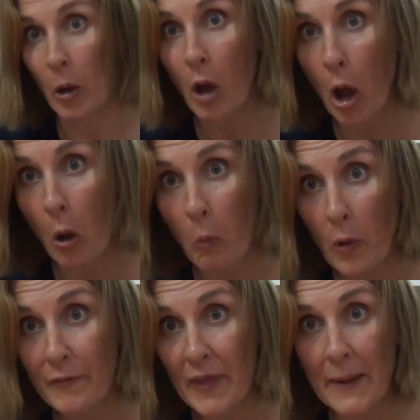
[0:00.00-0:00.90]
oh,
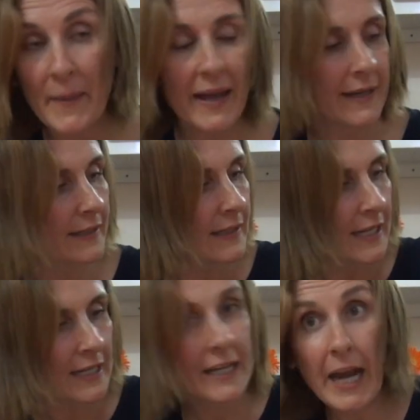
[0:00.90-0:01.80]
what have they made?
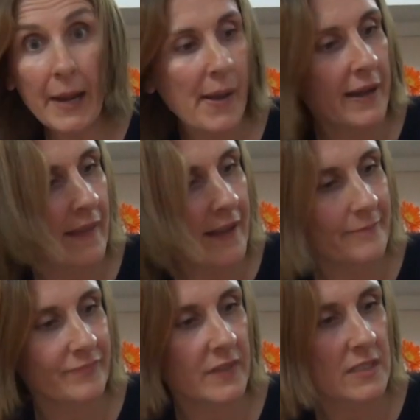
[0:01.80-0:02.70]
Can I make that?